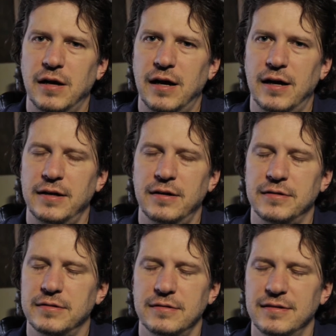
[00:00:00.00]
I
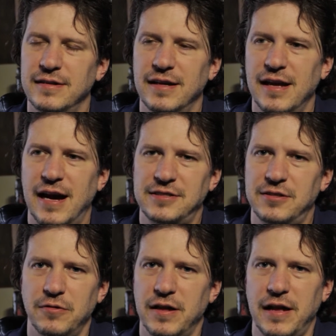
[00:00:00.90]

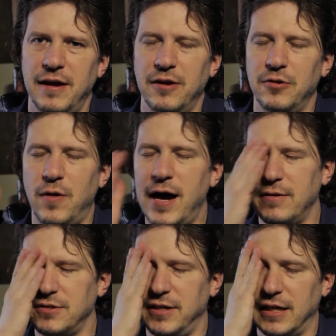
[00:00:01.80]
don't know
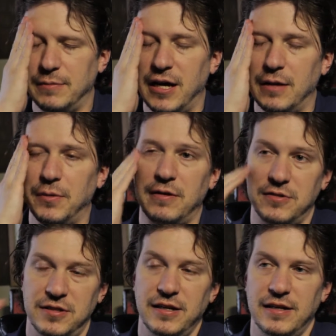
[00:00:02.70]
why I was thinking about it, but I
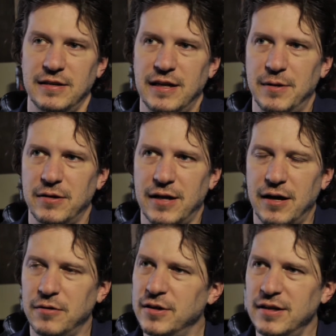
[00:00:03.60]
was thinking about
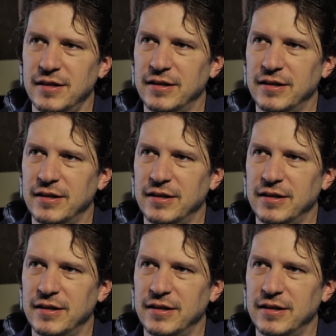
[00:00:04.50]
how